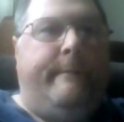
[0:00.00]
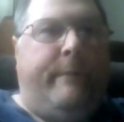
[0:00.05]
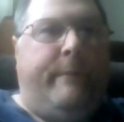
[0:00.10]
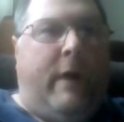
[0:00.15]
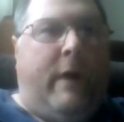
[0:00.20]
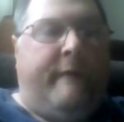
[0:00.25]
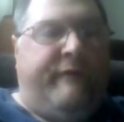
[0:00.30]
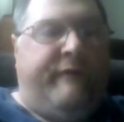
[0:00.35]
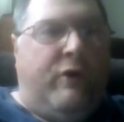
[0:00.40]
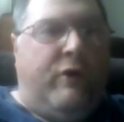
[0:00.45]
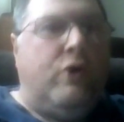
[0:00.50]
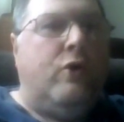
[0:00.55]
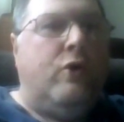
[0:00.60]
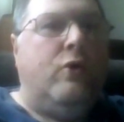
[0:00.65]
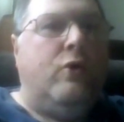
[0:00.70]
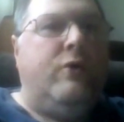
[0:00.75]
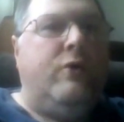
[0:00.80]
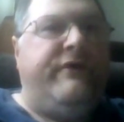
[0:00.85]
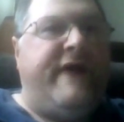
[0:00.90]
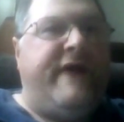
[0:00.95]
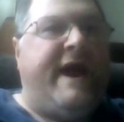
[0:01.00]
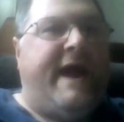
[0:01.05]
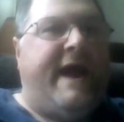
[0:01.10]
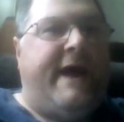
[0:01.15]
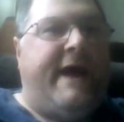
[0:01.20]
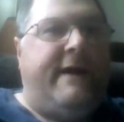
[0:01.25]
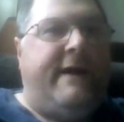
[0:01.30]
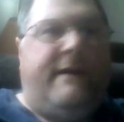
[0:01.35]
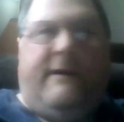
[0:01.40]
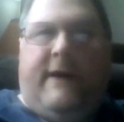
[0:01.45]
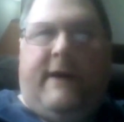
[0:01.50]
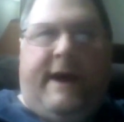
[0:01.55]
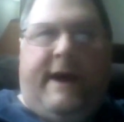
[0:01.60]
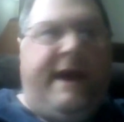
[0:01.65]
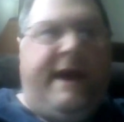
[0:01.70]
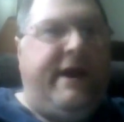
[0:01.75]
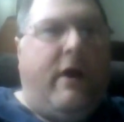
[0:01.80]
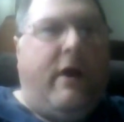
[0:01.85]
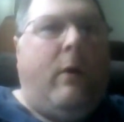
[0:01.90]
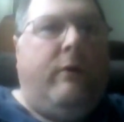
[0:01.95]
of who did it.
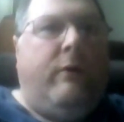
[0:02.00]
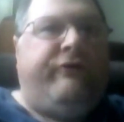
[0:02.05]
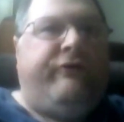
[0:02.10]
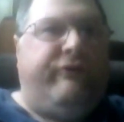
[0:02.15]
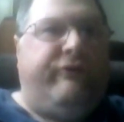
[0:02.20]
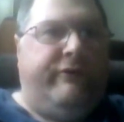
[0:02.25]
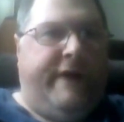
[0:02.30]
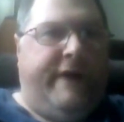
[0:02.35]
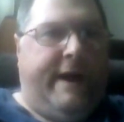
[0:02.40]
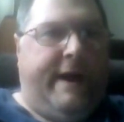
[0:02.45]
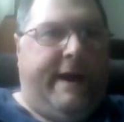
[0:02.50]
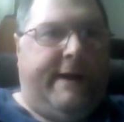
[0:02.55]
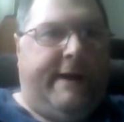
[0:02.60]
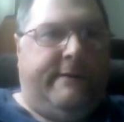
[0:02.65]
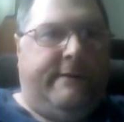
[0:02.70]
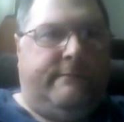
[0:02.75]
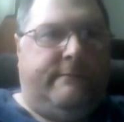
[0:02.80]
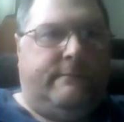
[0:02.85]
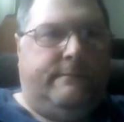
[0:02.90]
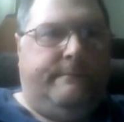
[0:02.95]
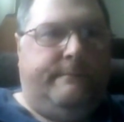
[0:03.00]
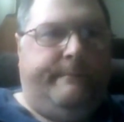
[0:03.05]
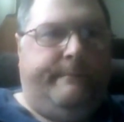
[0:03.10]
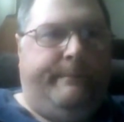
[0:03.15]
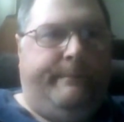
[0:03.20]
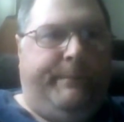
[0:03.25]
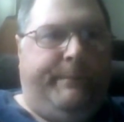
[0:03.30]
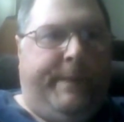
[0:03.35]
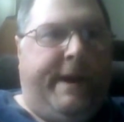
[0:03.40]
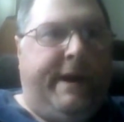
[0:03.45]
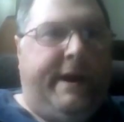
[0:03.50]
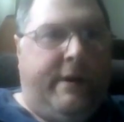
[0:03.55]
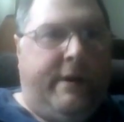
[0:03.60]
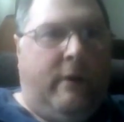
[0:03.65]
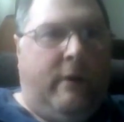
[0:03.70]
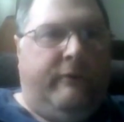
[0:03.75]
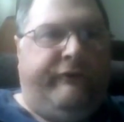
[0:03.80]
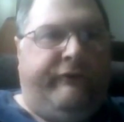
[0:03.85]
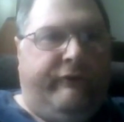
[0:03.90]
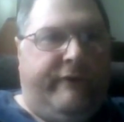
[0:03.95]
He knows who did it.
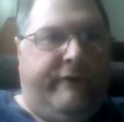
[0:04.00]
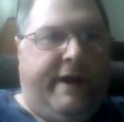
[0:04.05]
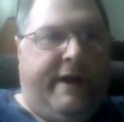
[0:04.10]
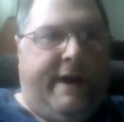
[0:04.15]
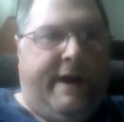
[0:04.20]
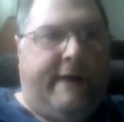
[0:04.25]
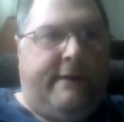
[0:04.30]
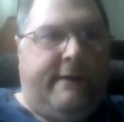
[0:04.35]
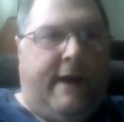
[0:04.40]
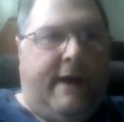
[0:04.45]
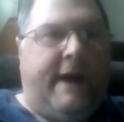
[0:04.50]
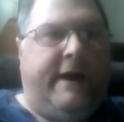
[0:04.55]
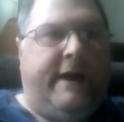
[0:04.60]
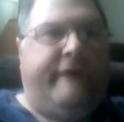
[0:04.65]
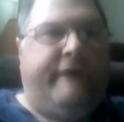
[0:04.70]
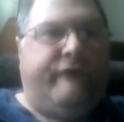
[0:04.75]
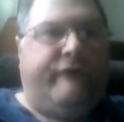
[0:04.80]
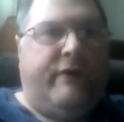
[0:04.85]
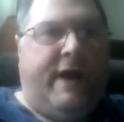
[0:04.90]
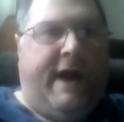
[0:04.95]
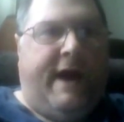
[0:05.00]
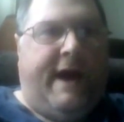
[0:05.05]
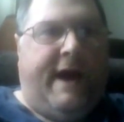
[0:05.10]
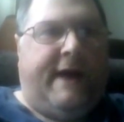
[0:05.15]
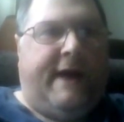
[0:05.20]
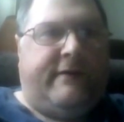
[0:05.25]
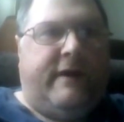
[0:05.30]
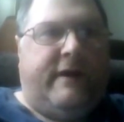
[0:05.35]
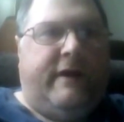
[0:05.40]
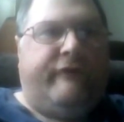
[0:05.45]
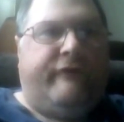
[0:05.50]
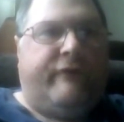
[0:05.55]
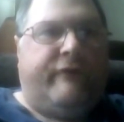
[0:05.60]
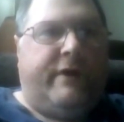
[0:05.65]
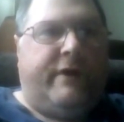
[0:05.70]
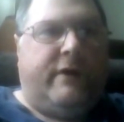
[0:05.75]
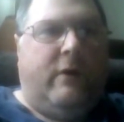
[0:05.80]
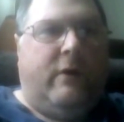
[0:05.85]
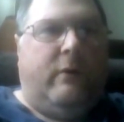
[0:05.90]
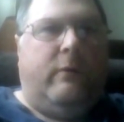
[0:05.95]
And he's going to act, and he's
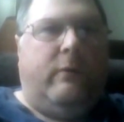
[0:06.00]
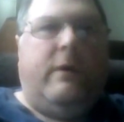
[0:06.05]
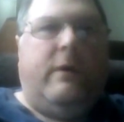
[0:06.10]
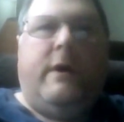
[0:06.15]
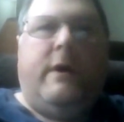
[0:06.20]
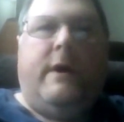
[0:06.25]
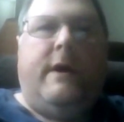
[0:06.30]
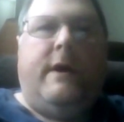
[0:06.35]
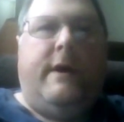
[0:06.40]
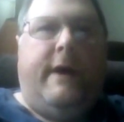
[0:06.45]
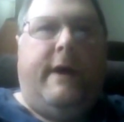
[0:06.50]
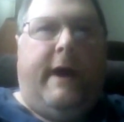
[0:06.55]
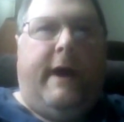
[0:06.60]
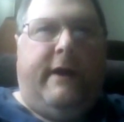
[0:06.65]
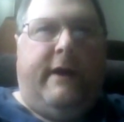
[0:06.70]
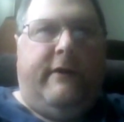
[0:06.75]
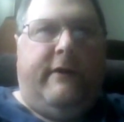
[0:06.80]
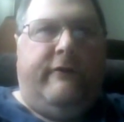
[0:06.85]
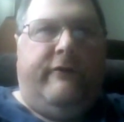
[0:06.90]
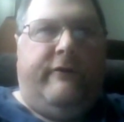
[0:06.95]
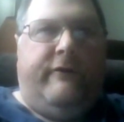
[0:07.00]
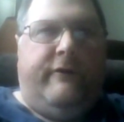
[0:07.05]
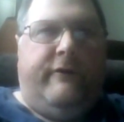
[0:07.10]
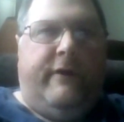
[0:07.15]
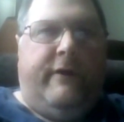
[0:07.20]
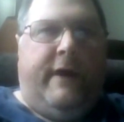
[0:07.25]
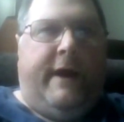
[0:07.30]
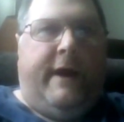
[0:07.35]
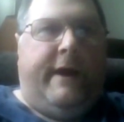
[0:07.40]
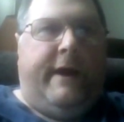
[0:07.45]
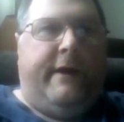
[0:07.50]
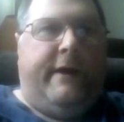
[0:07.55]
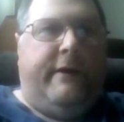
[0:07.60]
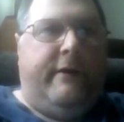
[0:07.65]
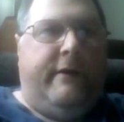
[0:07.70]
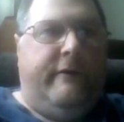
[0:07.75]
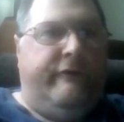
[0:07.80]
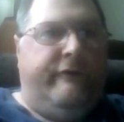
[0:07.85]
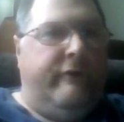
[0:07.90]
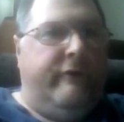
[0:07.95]
going to go and
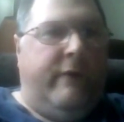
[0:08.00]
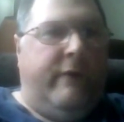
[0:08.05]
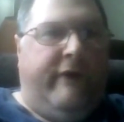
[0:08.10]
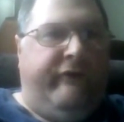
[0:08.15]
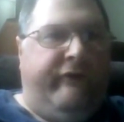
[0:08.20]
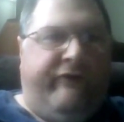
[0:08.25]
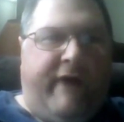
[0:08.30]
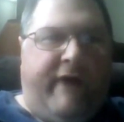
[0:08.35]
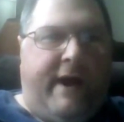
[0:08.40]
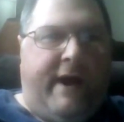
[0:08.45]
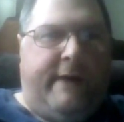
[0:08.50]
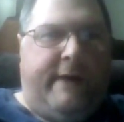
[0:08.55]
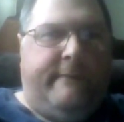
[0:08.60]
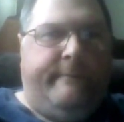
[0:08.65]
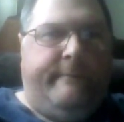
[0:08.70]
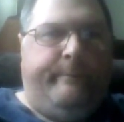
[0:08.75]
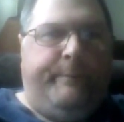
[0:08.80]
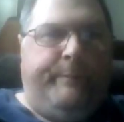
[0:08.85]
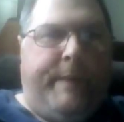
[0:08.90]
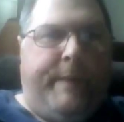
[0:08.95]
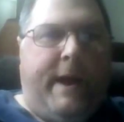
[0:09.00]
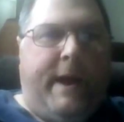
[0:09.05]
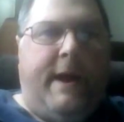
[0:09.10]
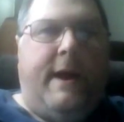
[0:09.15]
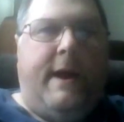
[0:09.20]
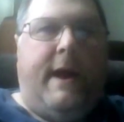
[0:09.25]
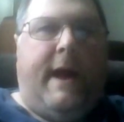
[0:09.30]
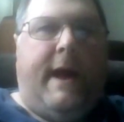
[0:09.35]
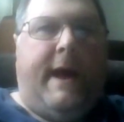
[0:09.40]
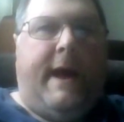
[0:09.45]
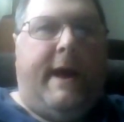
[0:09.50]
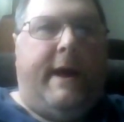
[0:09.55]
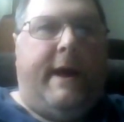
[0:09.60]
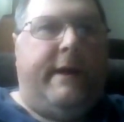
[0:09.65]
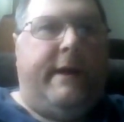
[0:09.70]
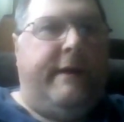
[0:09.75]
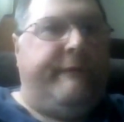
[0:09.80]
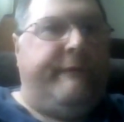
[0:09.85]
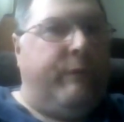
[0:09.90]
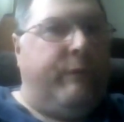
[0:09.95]
do his thing.
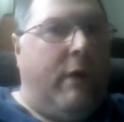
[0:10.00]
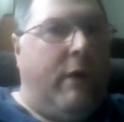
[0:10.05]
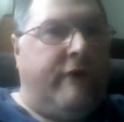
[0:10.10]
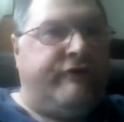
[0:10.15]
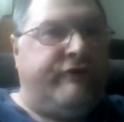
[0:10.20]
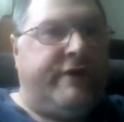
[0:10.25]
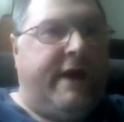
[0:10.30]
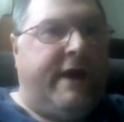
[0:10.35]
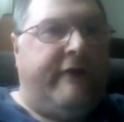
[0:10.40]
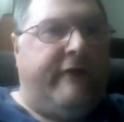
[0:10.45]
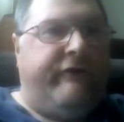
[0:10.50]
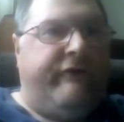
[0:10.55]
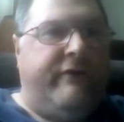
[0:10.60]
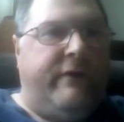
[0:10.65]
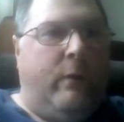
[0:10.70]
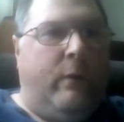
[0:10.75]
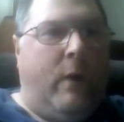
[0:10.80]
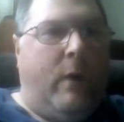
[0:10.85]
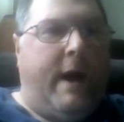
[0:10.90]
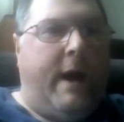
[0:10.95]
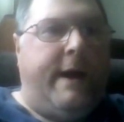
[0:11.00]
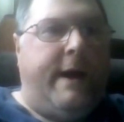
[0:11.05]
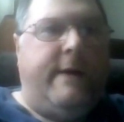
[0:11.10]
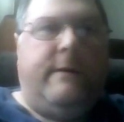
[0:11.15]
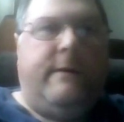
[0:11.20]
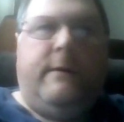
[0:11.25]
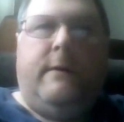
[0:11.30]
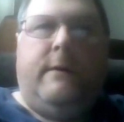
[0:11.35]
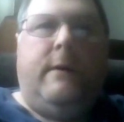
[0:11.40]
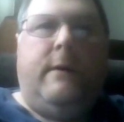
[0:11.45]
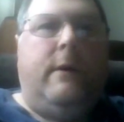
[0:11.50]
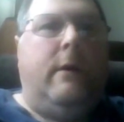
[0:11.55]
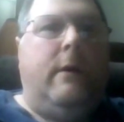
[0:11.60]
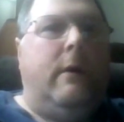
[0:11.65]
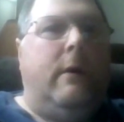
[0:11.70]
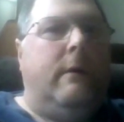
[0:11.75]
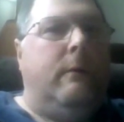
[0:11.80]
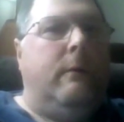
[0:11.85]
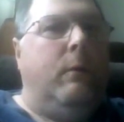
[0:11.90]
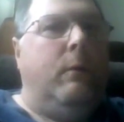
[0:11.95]
And if Russia gets in the way,
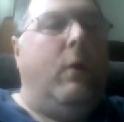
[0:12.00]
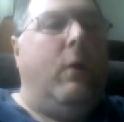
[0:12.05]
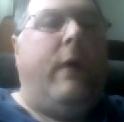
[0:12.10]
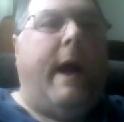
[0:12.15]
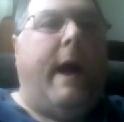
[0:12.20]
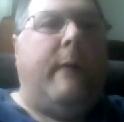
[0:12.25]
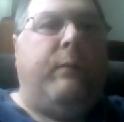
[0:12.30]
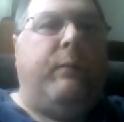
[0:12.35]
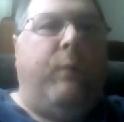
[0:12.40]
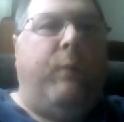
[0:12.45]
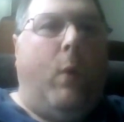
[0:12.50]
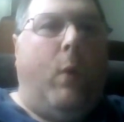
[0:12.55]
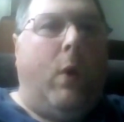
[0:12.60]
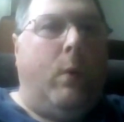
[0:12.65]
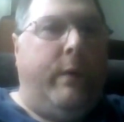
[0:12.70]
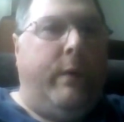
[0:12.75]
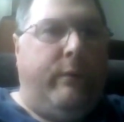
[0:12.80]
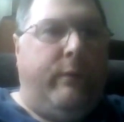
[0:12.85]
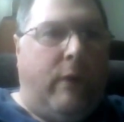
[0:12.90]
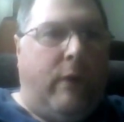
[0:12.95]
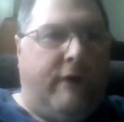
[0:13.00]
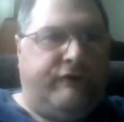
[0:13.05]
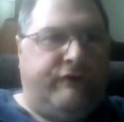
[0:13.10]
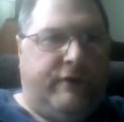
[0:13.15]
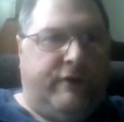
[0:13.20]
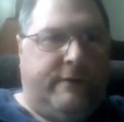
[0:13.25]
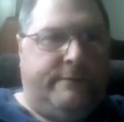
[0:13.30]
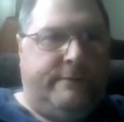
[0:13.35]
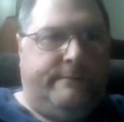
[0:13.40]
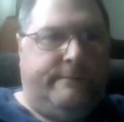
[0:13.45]
we'll have war with Russia.